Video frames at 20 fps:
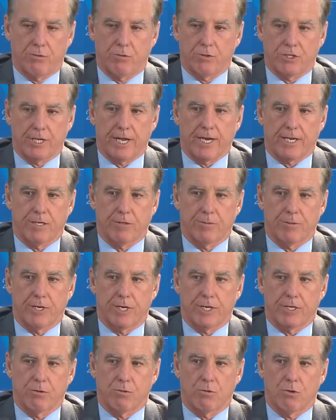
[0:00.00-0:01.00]
Second
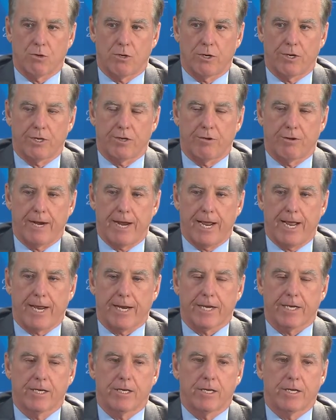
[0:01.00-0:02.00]
American War in
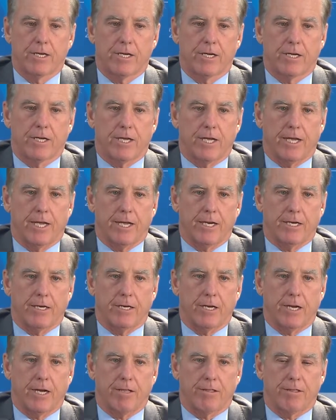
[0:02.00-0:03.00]
Iraq. And
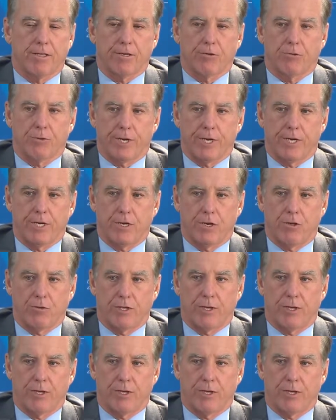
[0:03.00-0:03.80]
I think we owe